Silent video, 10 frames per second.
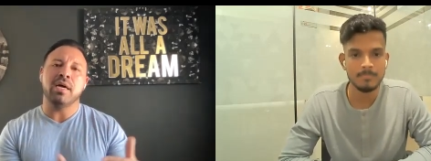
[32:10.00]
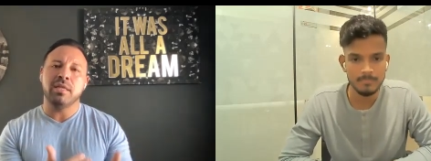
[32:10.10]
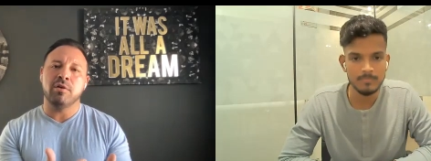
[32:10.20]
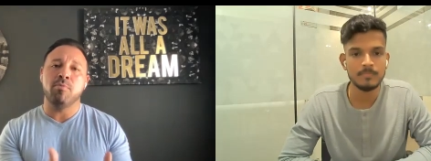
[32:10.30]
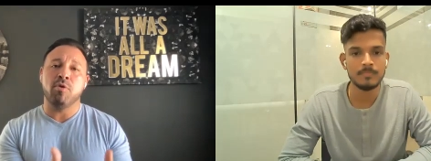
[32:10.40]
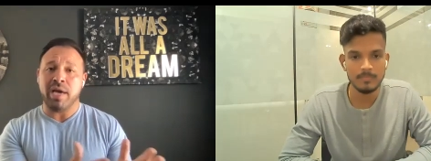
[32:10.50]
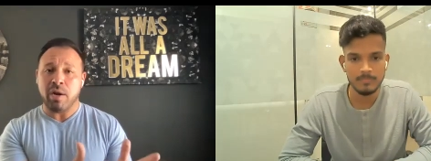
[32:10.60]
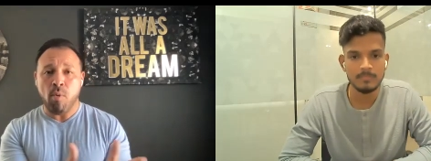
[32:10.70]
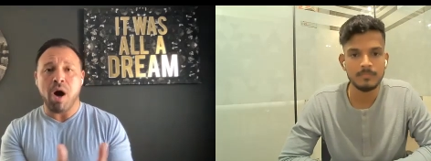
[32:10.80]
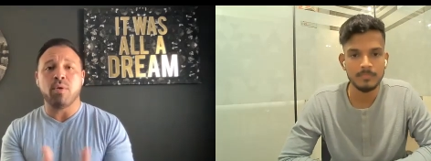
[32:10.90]
Speaker 1: mm. a little more.
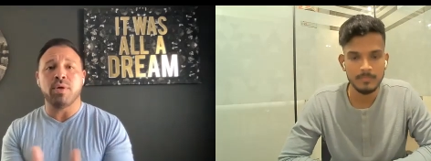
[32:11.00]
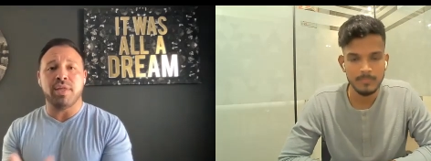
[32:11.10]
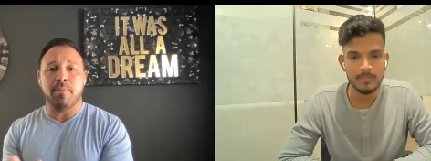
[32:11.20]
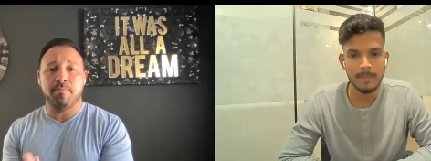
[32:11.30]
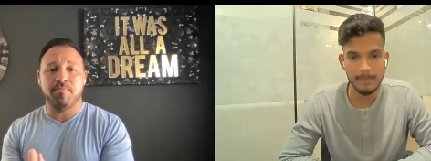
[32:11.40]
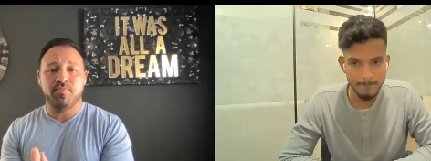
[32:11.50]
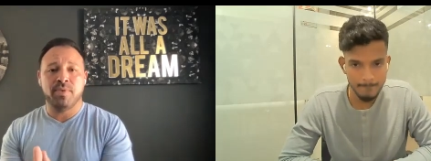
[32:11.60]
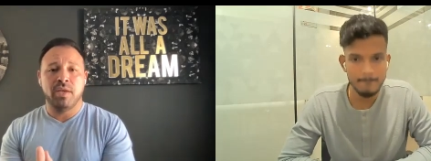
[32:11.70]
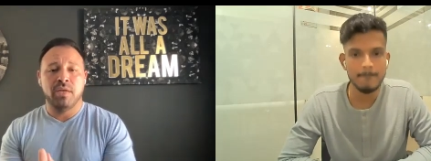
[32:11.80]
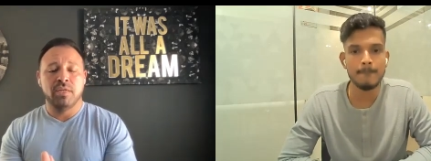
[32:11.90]
You got to walk with them.
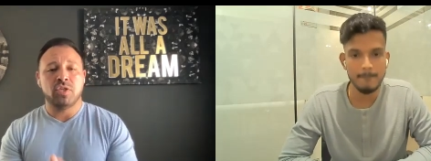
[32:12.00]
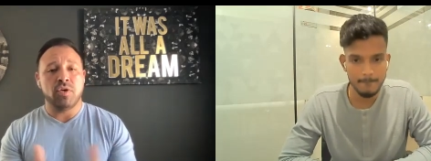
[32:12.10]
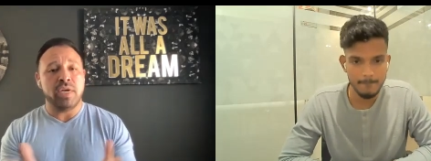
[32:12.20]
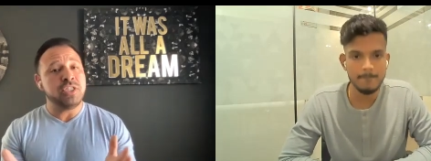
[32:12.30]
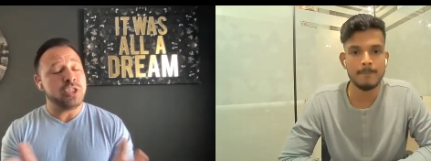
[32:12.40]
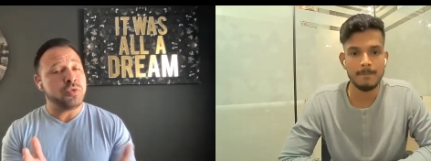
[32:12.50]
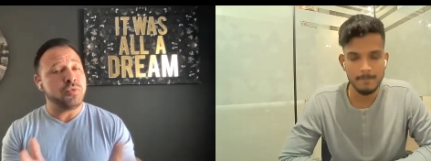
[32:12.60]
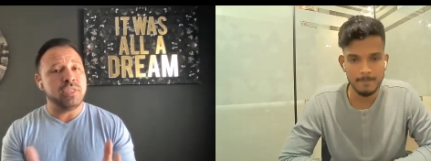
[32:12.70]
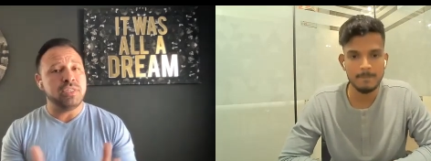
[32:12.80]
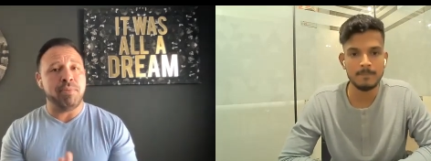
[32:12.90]
Mm. So it
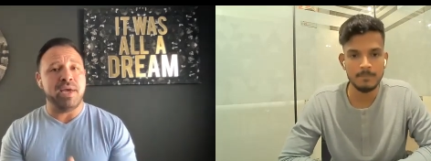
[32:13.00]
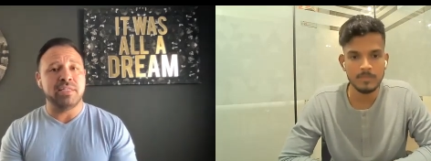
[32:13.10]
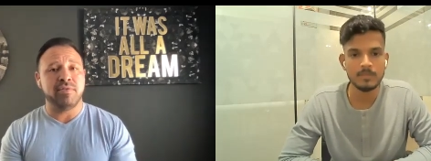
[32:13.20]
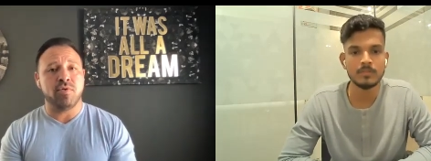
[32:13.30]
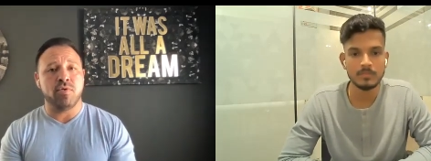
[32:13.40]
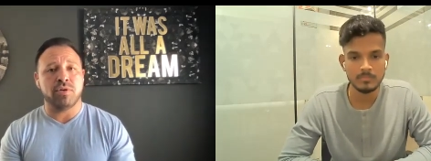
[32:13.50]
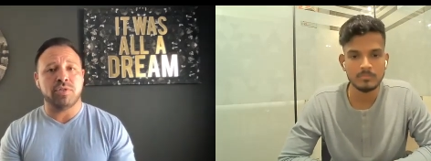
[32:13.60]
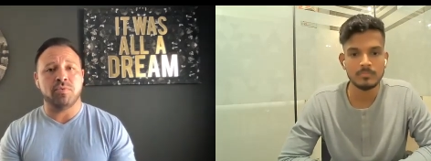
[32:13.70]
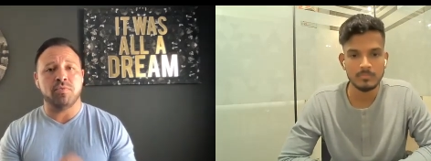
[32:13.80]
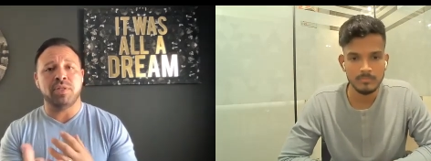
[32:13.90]
just really depends, of
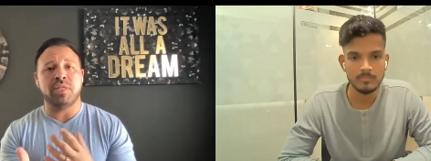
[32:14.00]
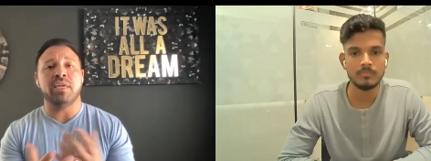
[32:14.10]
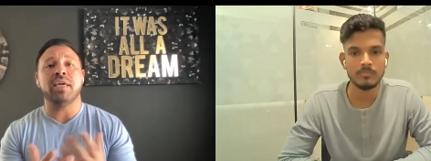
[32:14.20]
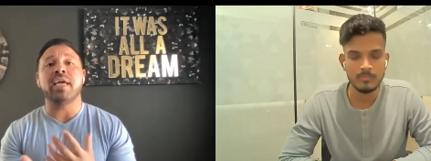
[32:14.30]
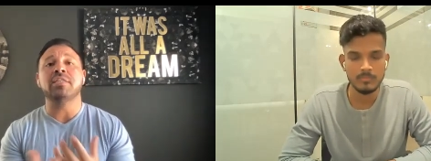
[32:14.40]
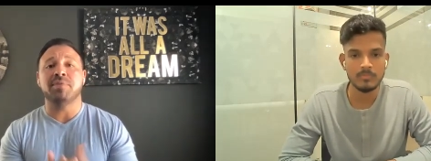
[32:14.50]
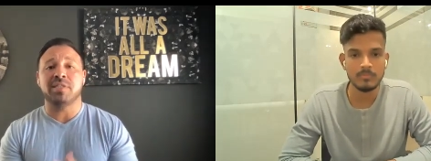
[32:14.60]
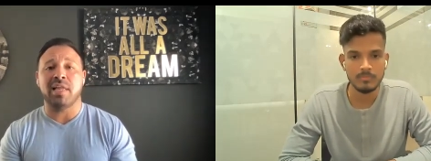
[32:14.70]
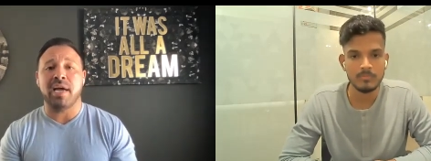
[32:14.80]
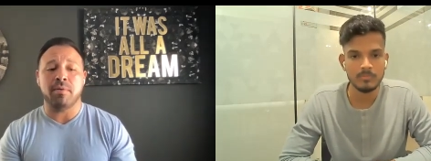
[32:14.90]
course, what the
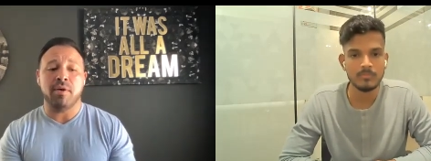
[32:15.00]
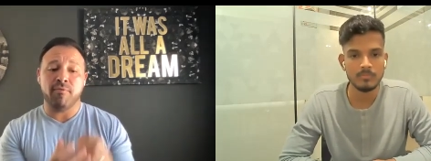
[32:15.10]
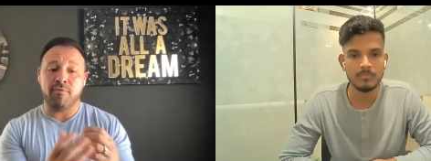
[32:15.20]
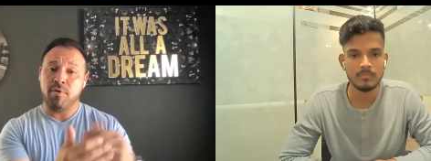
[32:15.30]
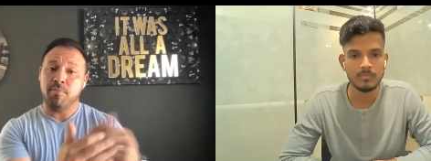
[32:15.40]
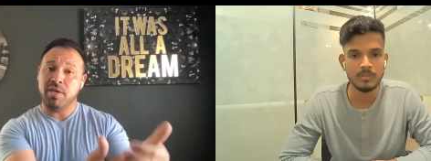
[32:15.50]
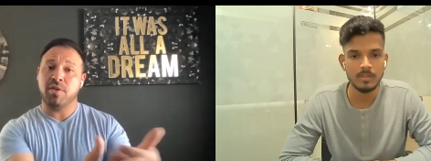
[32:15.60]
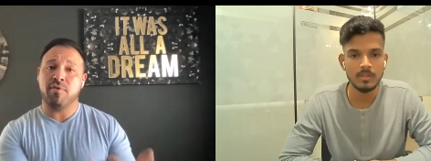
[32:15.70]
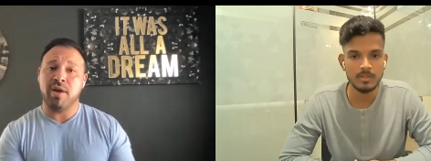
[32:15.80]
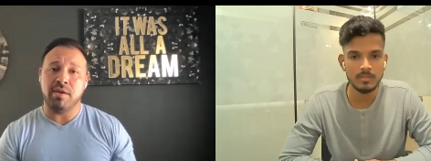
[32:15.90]
engagement's like
Speaker 2: from
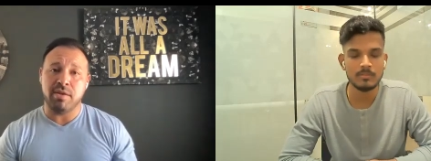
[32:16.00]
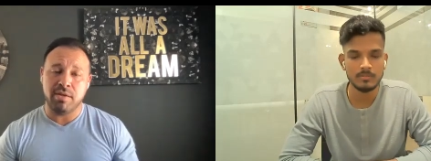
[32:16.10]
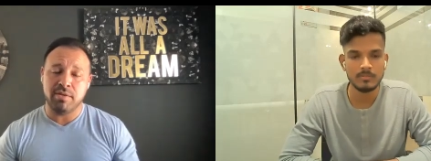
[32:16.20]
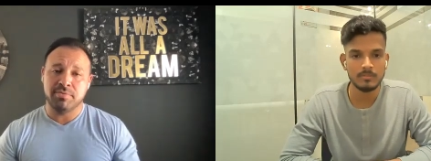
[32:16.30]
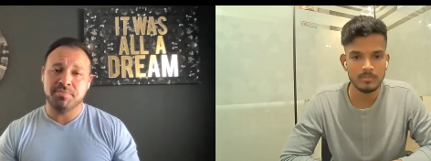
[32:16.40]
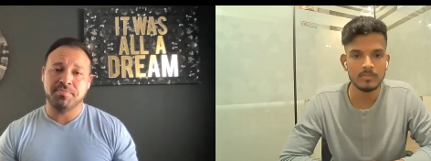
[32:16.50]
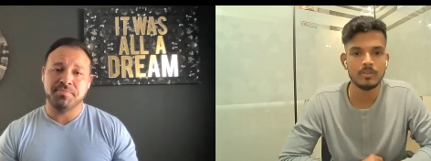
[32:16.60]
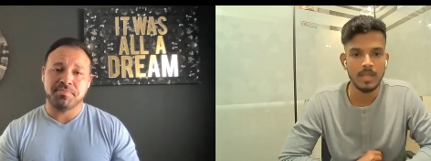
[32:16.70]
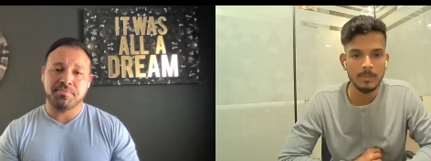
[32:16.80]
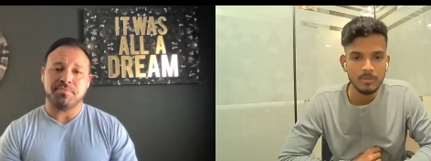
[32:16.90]
the other end
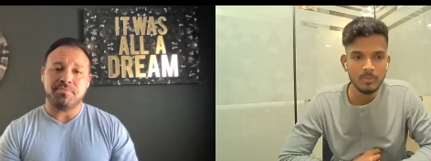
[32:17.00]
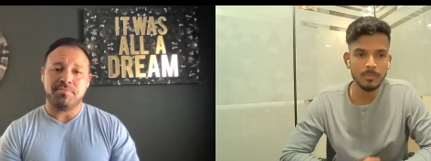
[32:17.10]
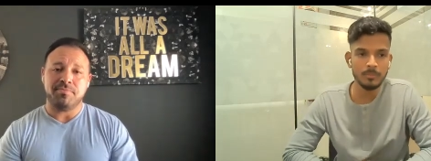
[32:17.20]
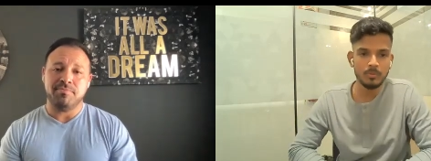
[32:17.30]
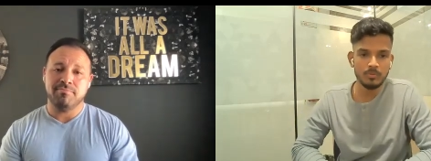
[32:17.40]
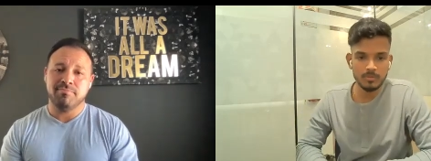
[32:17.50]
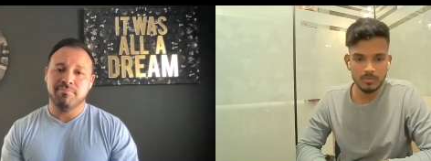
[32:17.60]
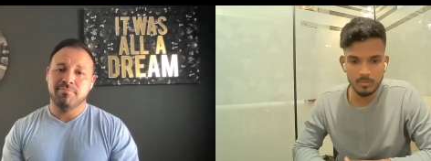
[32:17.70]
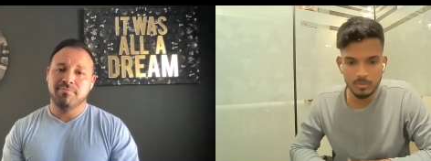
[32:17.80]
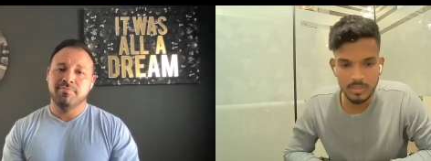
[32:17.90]
absolutely bro
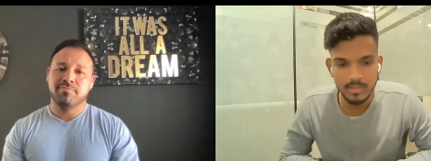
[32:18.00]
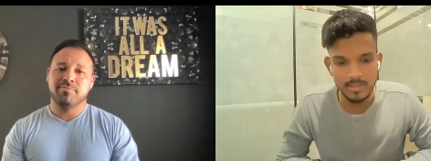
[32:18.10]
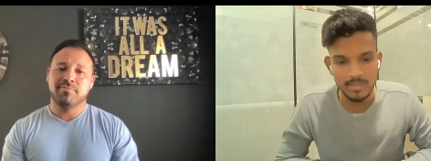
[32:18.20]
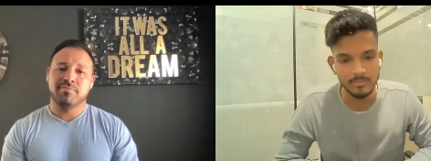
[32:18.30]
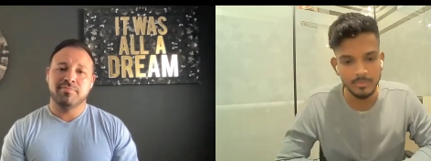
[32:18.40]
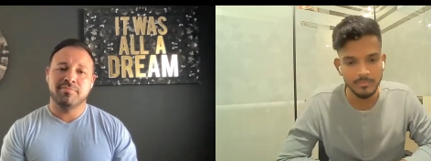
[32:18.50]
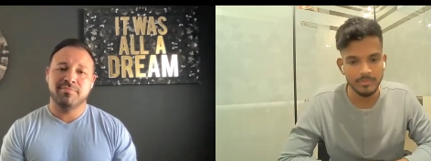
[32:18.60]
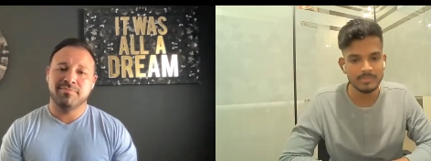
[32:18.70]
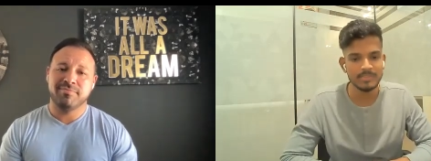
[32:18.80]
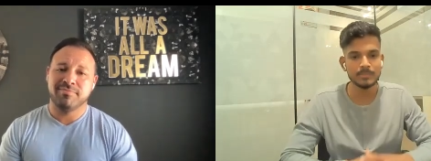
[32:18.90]
you know there are like different
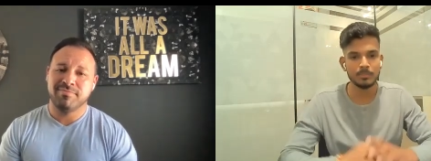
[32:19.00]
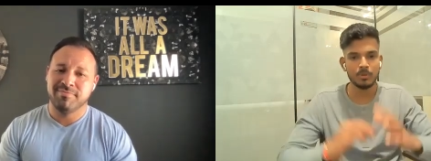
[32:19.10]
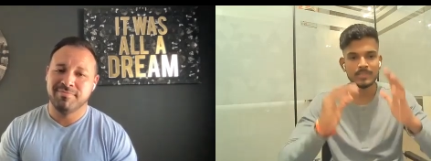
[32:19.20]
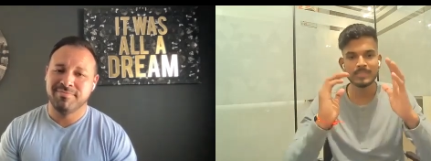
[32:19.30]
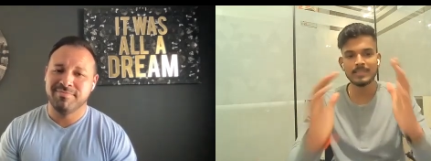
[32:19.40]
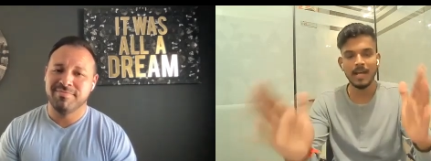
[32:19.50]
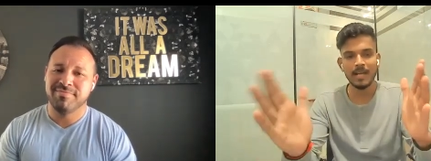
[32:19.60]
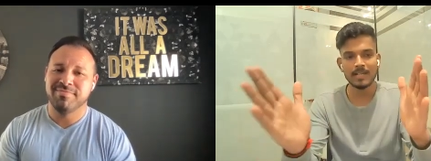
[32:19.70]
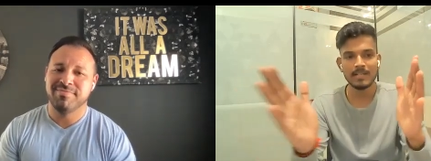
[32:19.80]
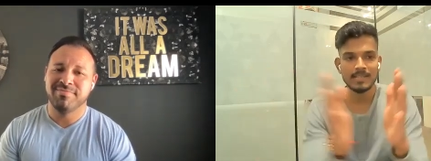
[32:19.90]
different sales process
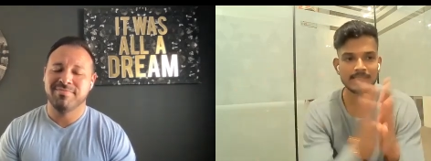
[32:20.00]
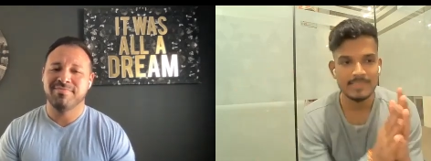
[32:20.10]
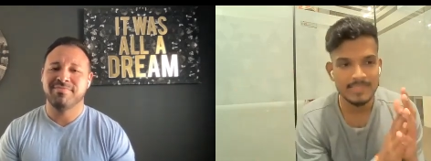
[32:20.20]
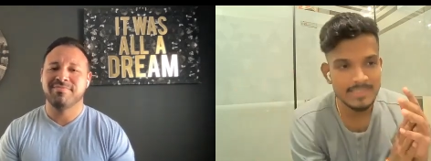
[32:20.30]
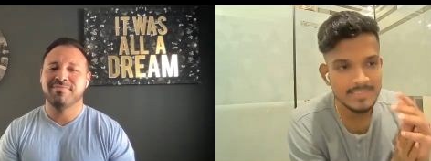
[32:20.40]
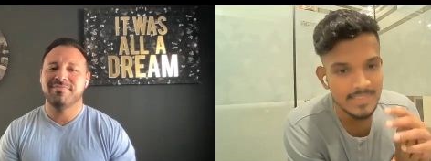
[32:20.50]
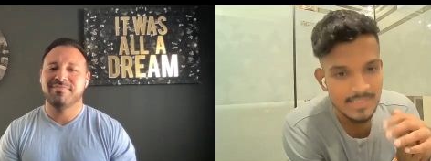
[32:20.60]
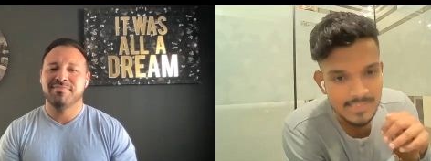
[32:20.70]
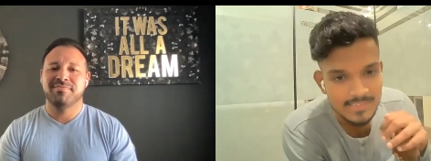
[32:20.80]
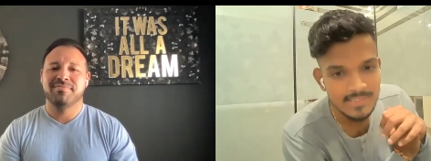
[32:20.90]
guys this
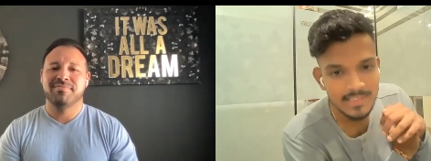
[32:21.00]
is